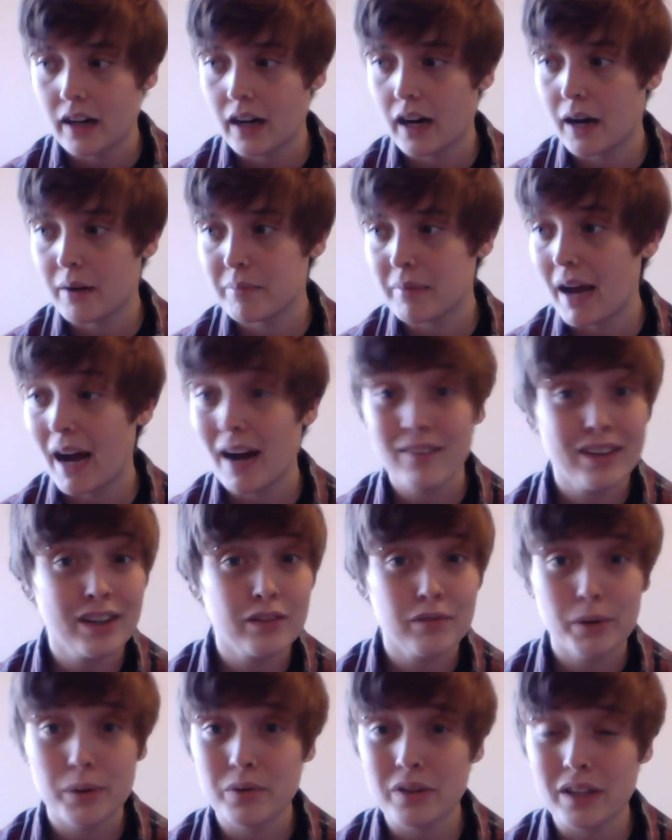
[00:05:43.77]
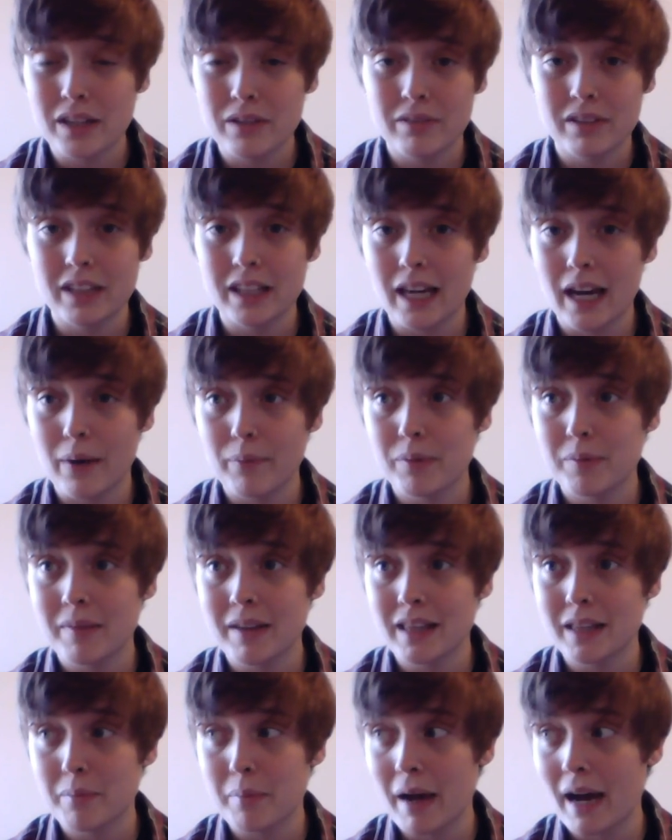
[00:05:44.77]
Having a routine really helped me
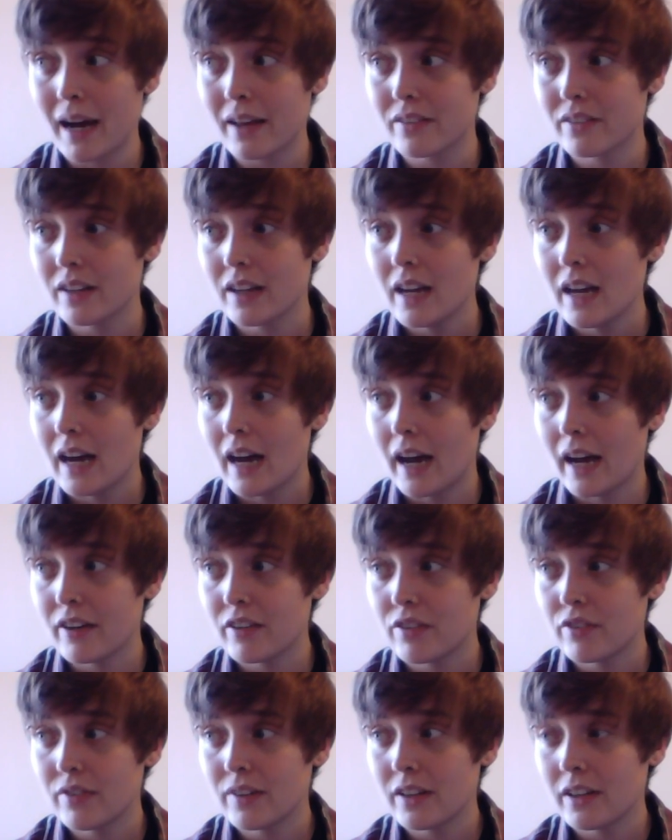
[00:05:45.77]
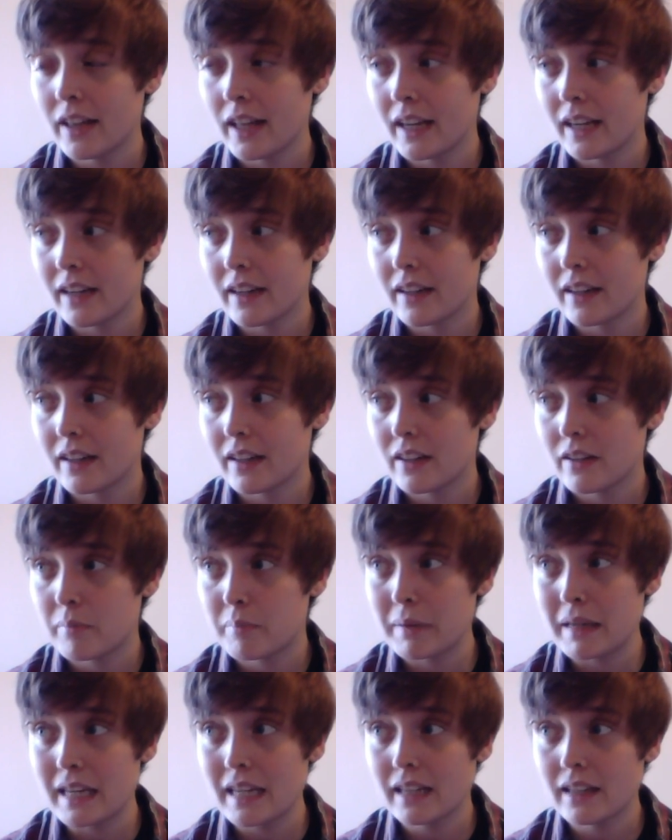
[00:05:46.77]
in the past. I just feel like
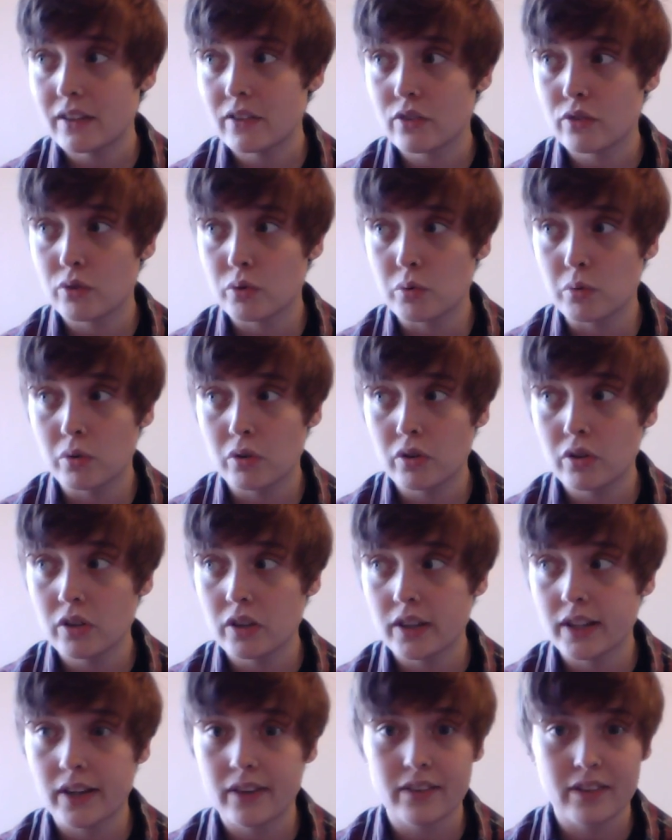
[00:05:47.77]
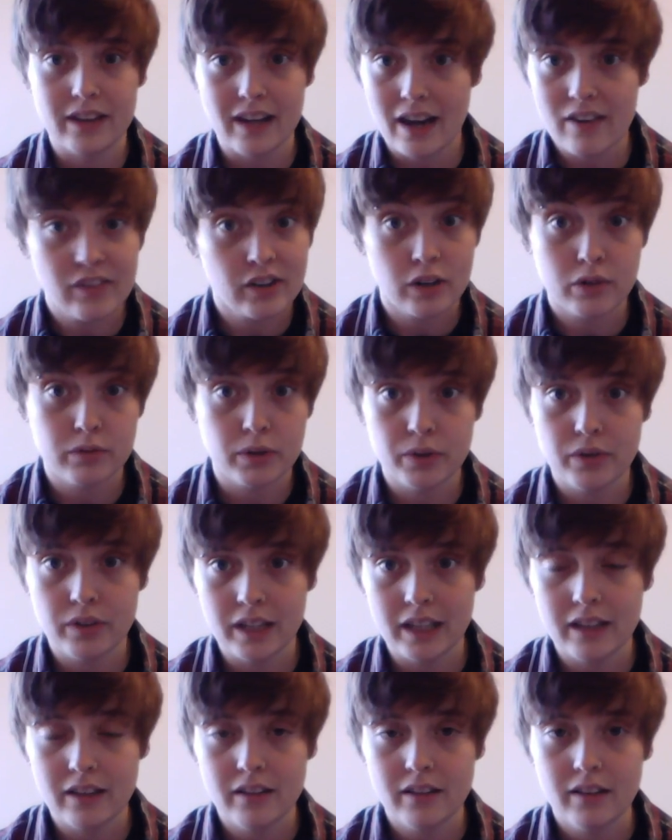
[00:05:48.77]
being in school, there's never a
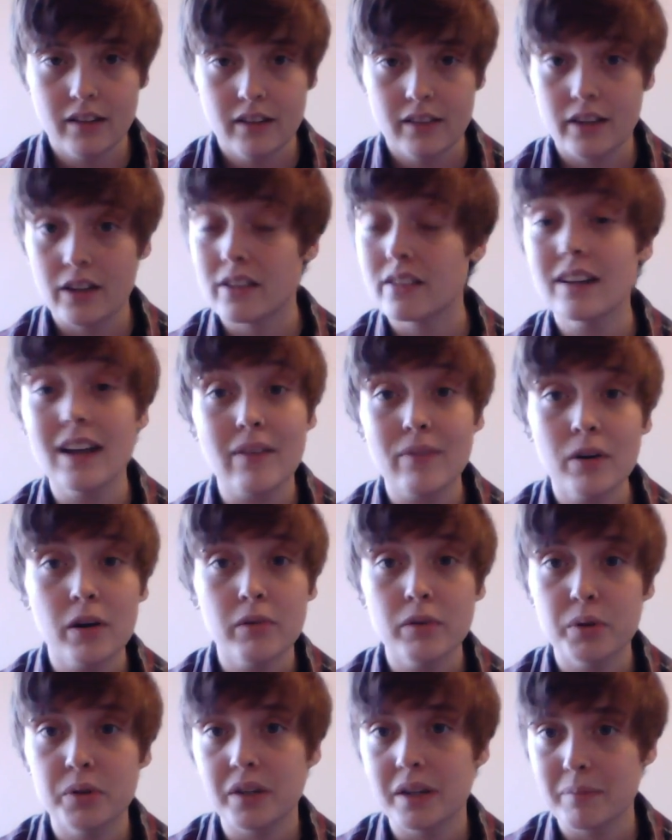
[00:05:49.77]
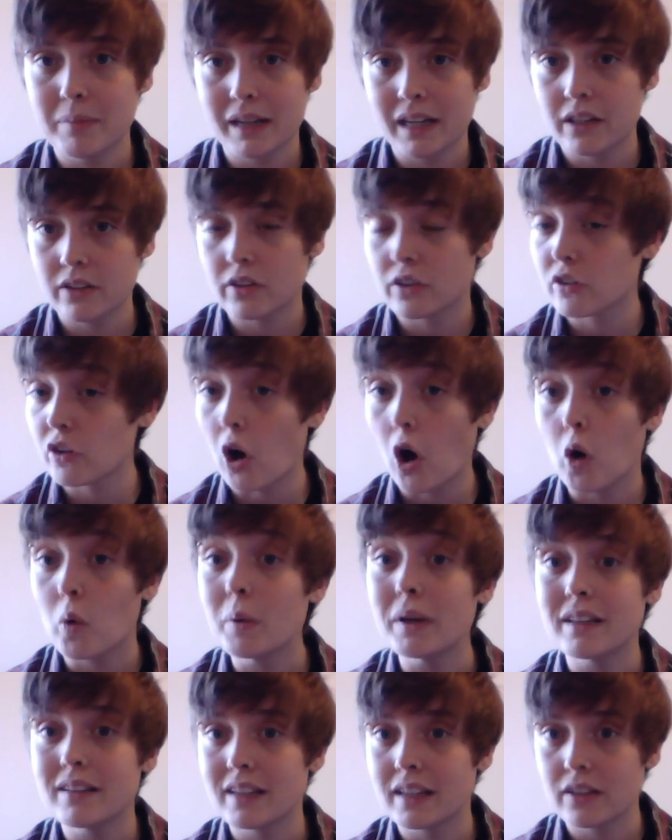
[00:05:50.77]
routine. There's never a routine because there's
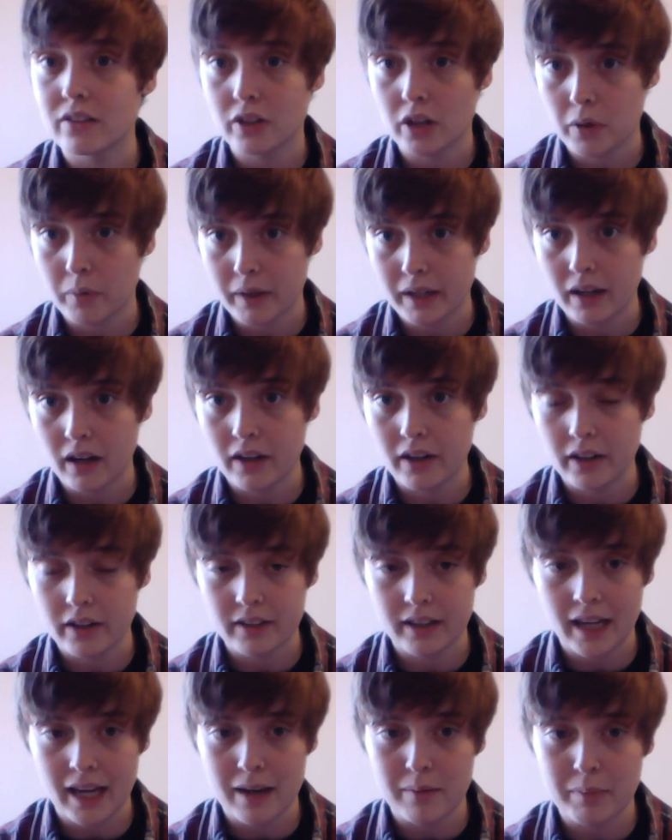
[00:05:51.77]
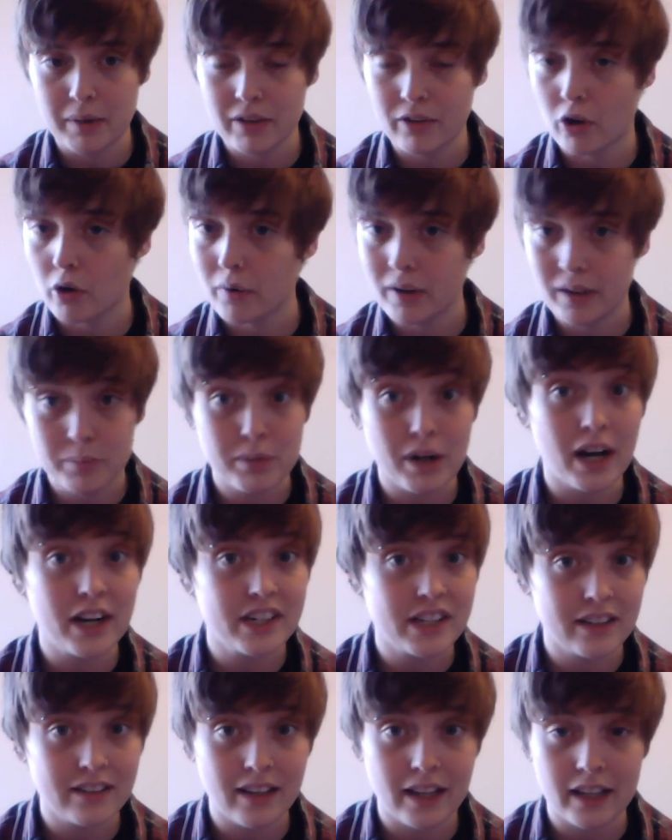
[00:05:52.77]
always things going on campus, always
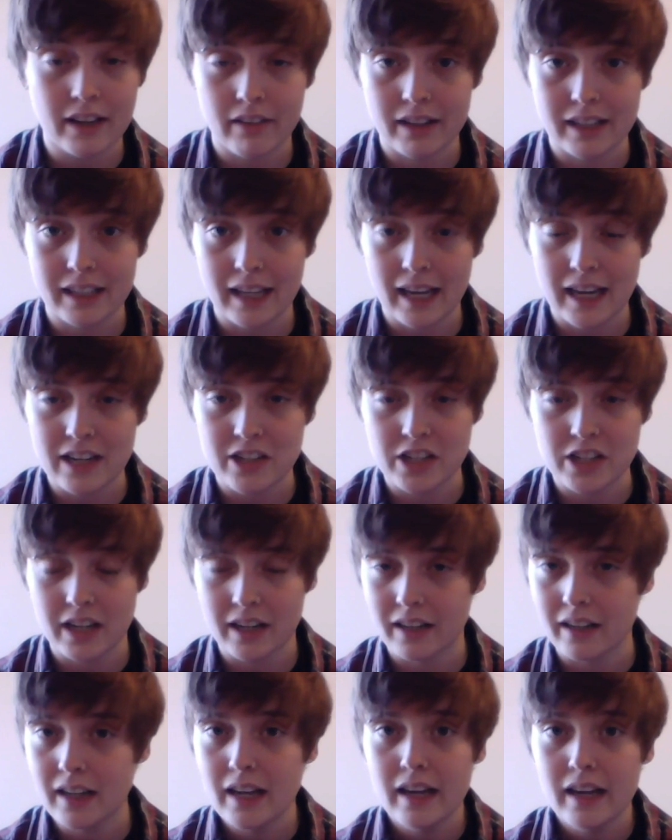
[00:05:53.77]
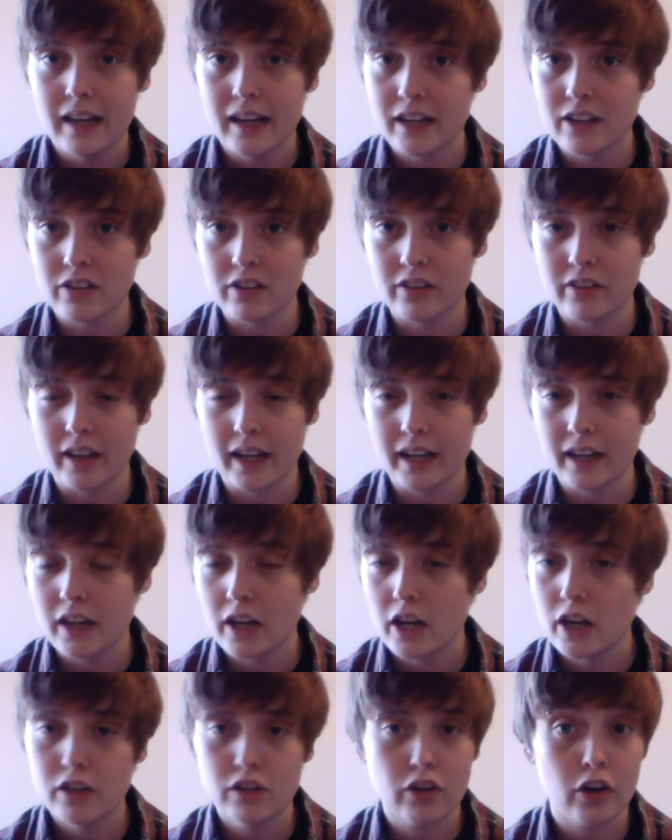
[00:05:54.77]
projects that you're engaged in. It's just like
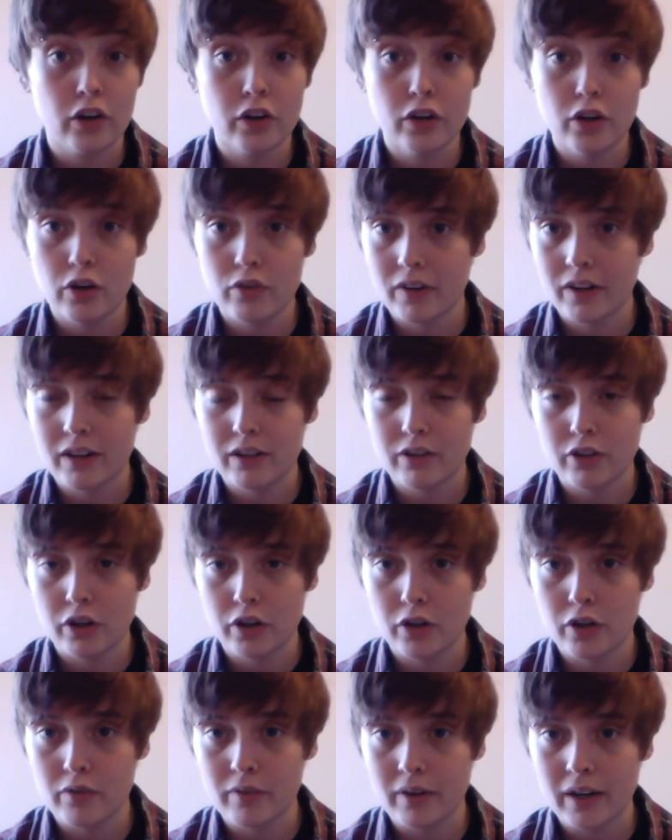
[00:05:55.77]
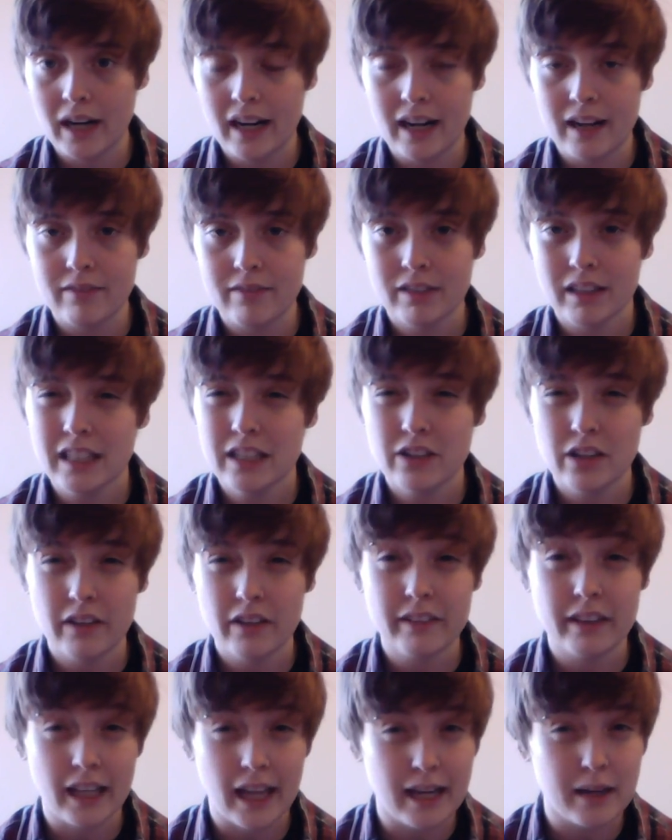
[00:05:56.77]
turnover and turnover. And I really
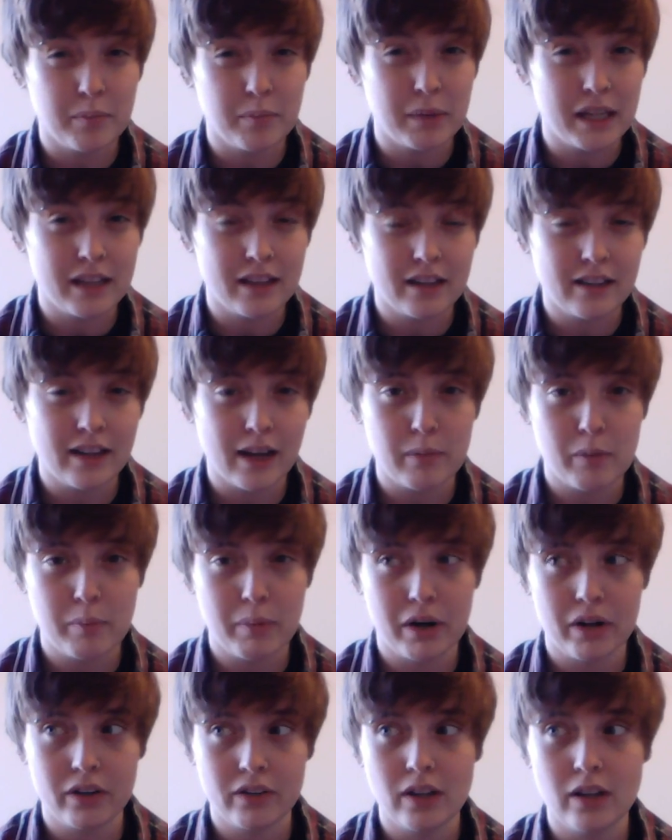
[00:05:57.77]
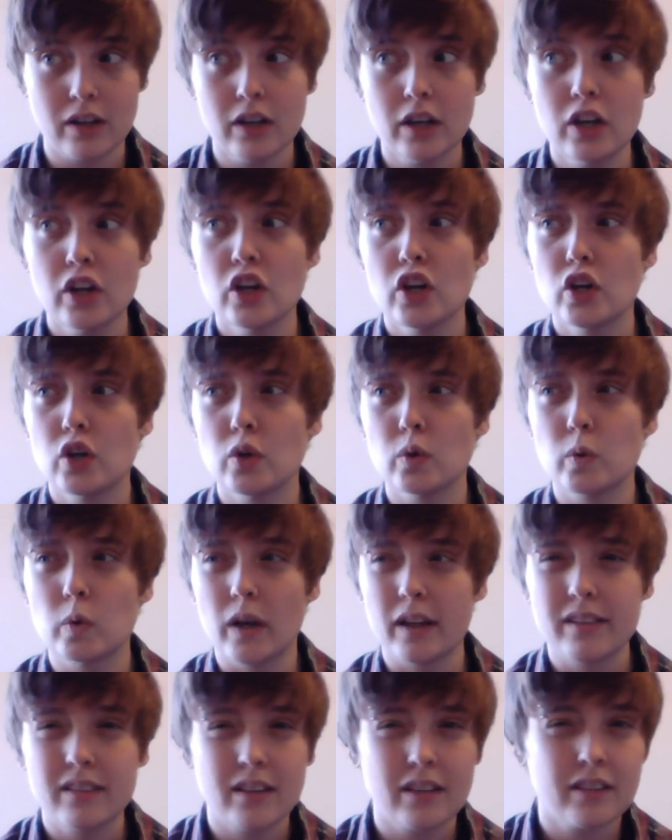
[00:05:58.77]
just like being the type of person who
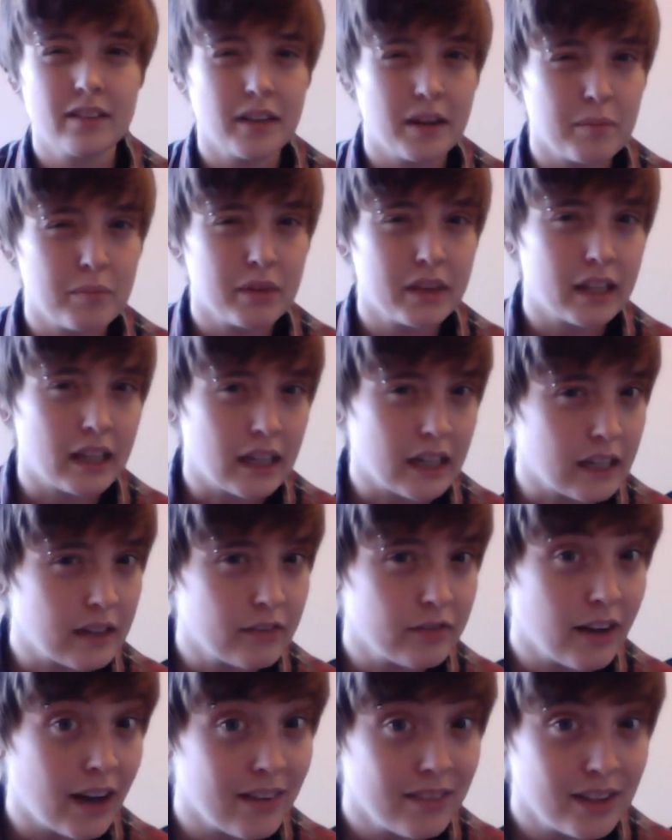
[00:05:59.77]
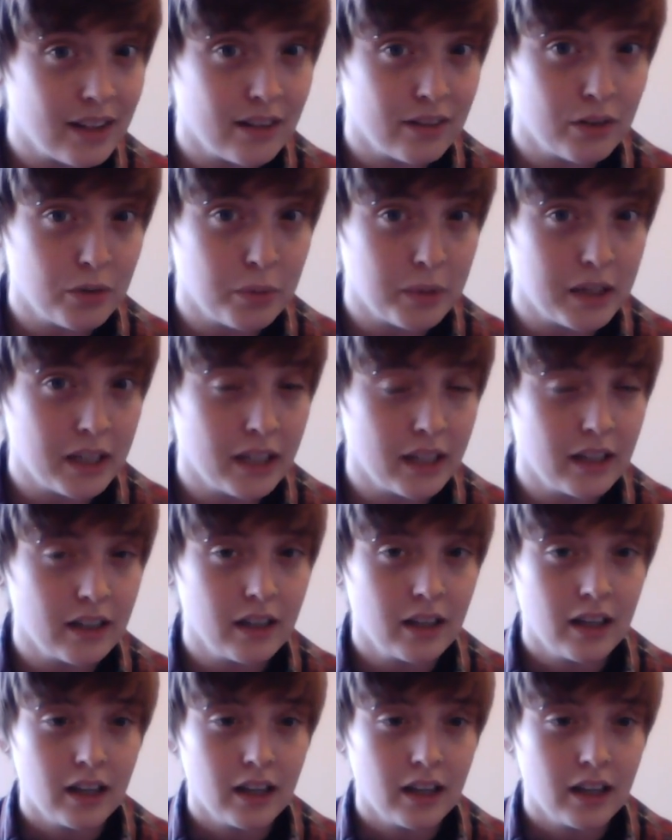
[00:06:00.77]
does the same thing 5 days a week.